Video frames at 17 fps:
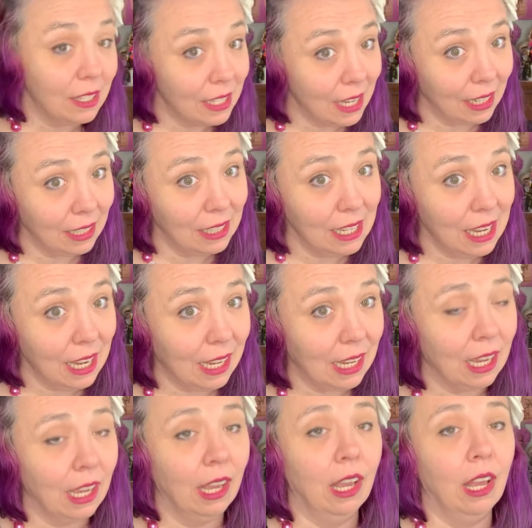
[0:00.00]

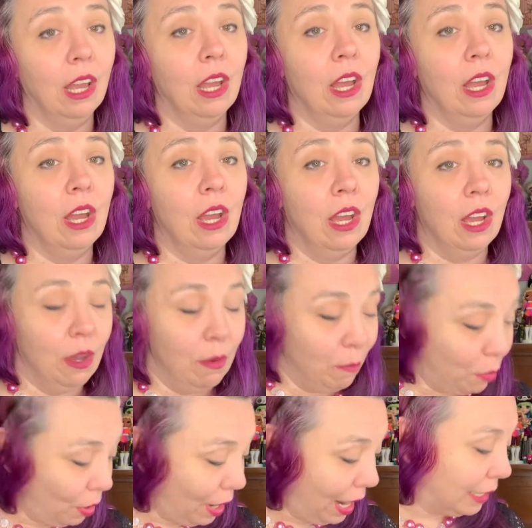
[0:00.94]
technique.
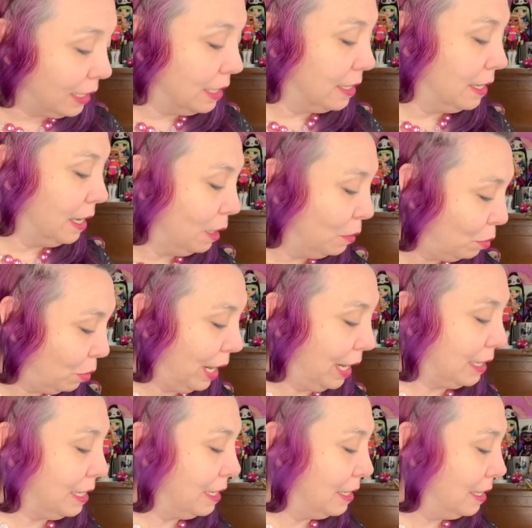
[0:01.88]
Practicing and
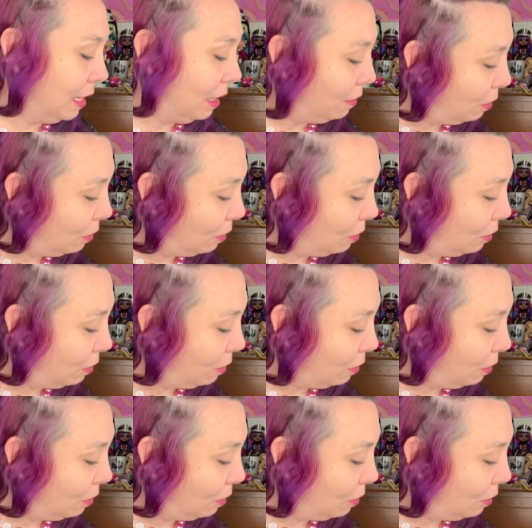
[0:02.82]
practicing,